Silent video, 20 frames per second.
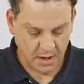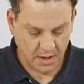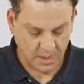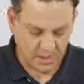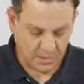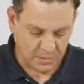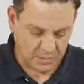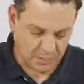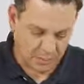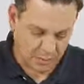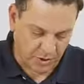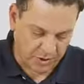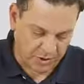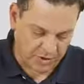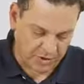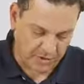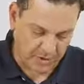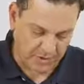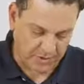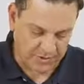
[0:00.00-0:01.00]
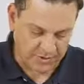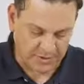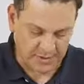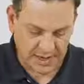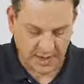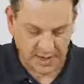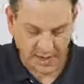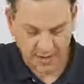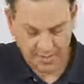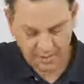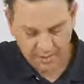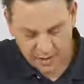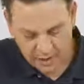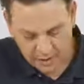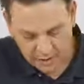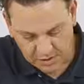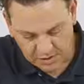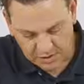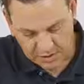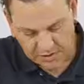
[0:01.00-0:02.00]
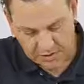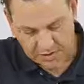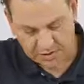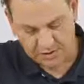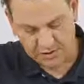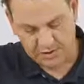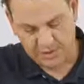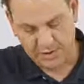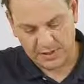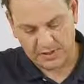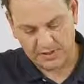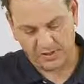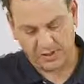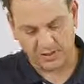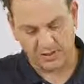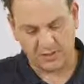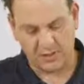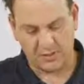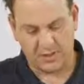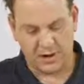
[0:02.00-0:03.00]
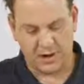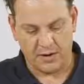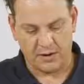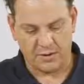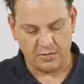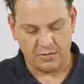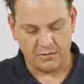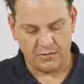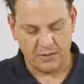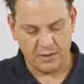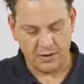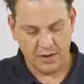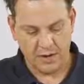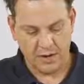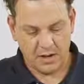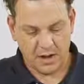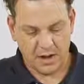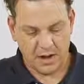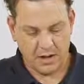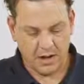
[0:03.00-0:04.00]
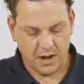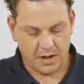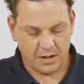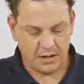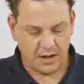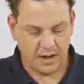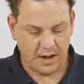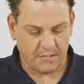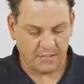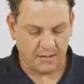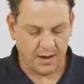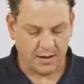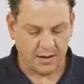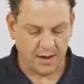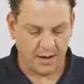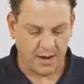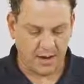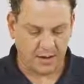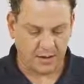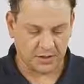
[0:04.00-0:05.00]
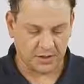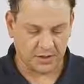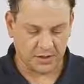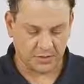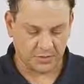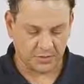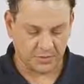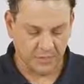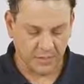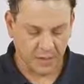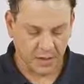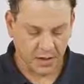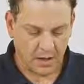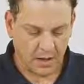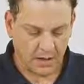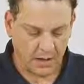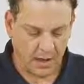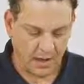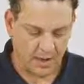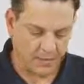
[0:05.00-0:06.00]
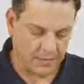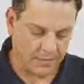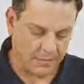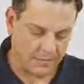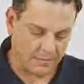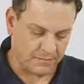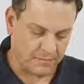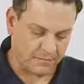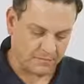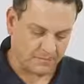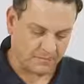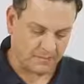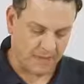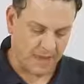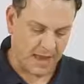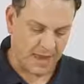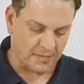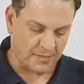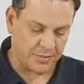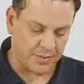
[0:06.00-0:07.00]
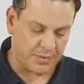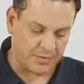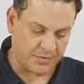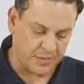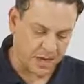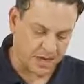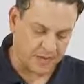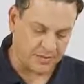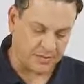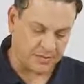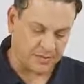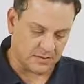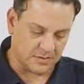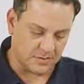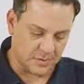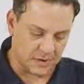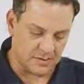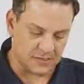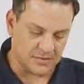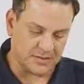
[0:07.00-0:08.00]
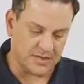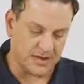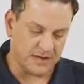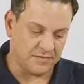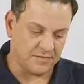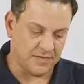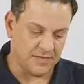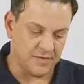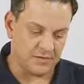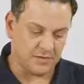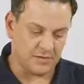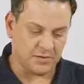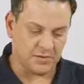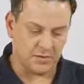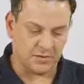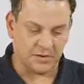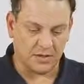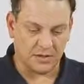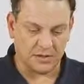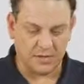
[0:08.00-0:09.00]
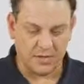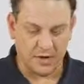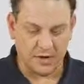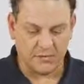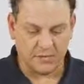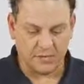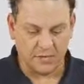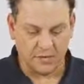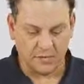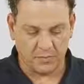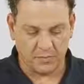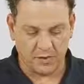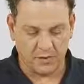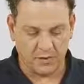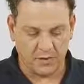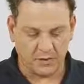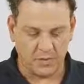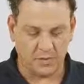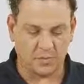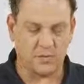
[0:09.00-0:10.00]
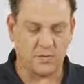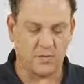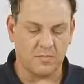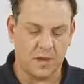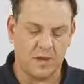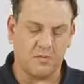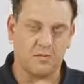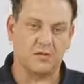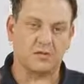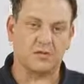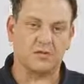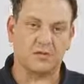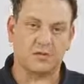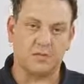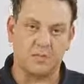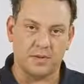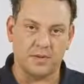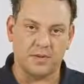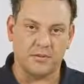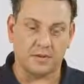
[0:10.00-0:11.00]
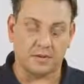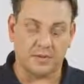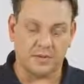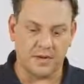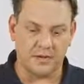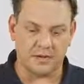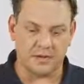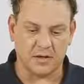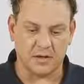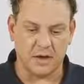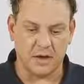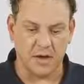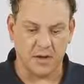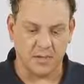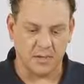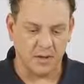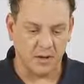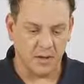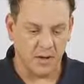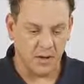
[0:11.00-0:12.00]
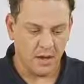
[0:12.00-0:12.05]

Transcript: You press down this tab and you slide those pins into the barrels, and now you have that connection. That flap is meant to be a safety, so it does not fall, but you still want to mount it so the pins are facing up.